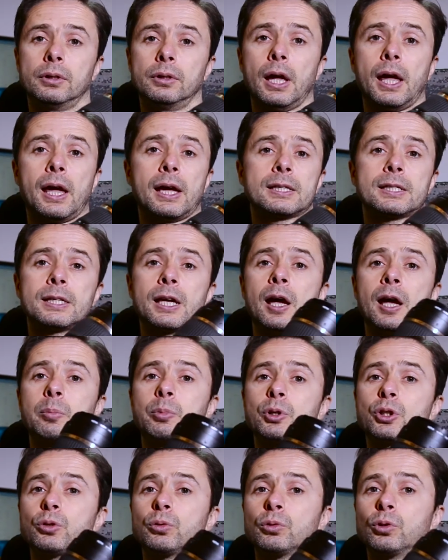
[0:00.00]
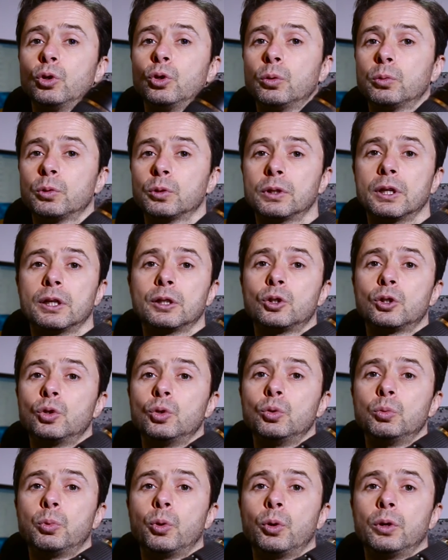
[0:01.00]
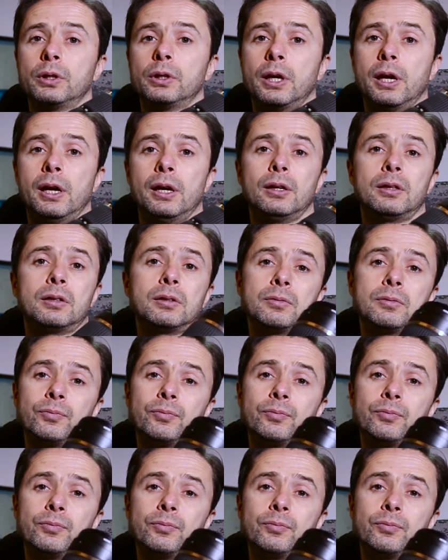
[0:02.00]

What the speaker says: that has aperture lower than 2.8,